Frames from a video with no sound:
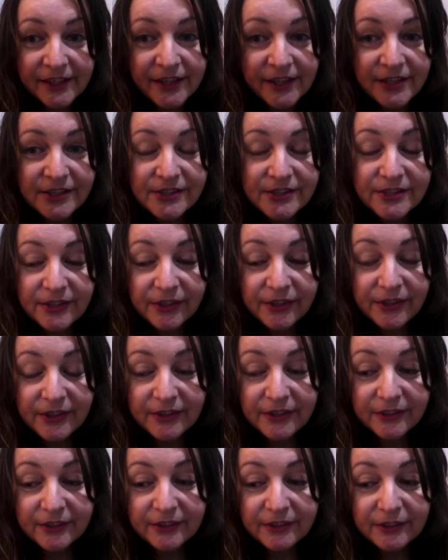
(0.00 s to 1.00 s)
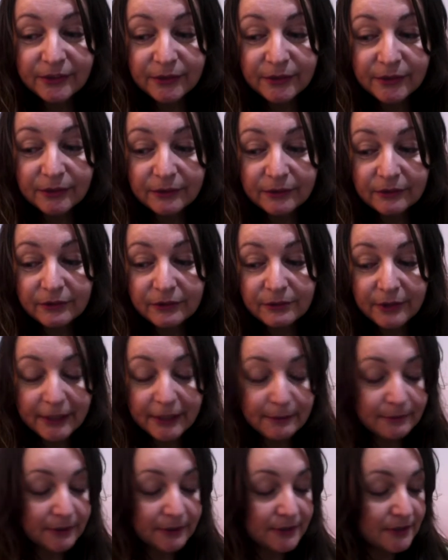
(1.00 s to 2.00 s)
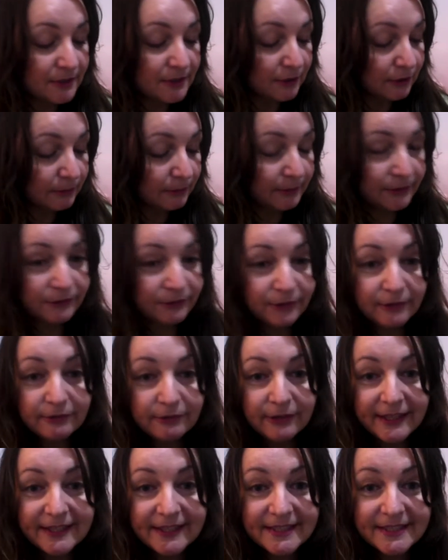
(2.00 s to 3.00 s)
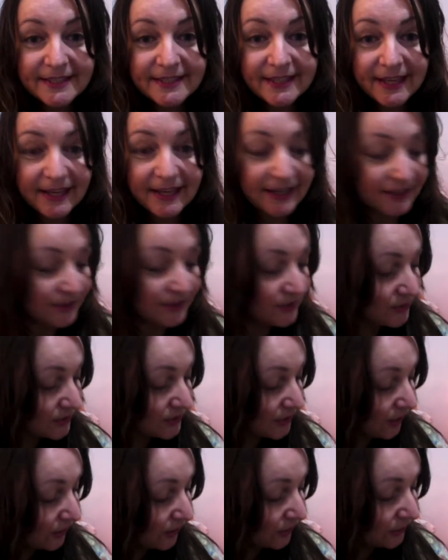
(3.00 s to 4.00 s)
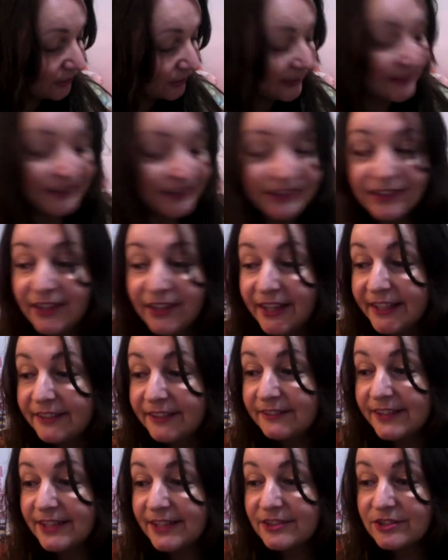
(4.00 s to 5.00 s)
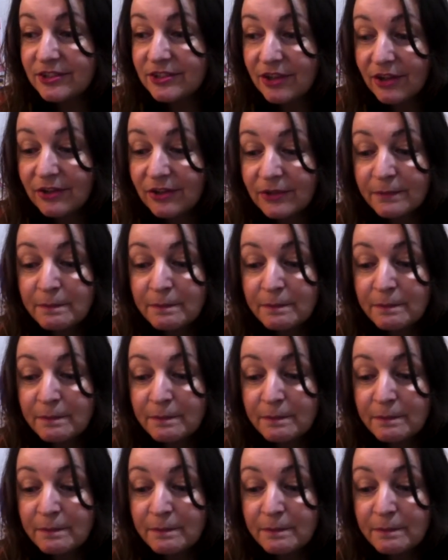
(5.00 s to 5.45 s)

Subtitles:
So, you know, the rainbow serpent reflects our soul and the light of our soul,